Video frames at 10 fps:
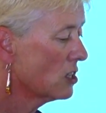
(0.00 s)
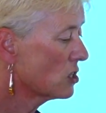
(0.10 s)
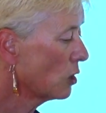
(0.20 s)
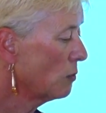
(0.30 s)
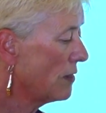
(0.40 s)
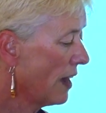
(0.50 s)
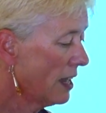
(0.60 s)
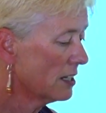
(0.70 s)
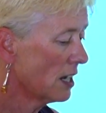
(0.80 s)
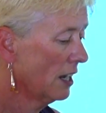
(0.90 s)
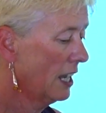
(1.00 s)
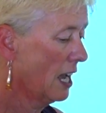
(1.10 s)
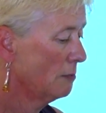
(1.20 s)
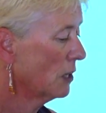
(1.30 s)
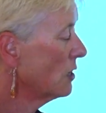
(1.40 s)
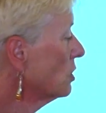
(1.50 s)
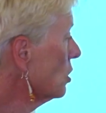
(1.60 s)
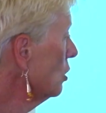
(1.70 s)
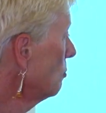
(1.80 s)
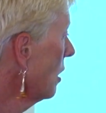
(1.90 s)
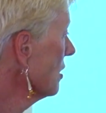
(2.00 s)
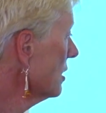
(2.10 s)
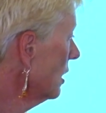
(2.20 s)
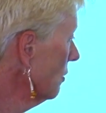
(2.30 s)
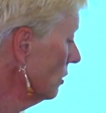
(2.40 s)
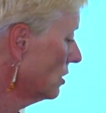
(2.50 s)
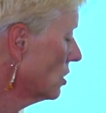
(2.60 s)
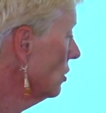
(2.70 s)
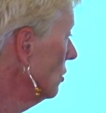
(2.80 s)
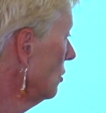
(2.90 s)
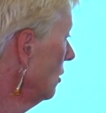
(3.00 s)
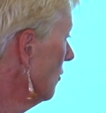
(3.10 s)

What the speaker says: So with that, I am going to pass it over to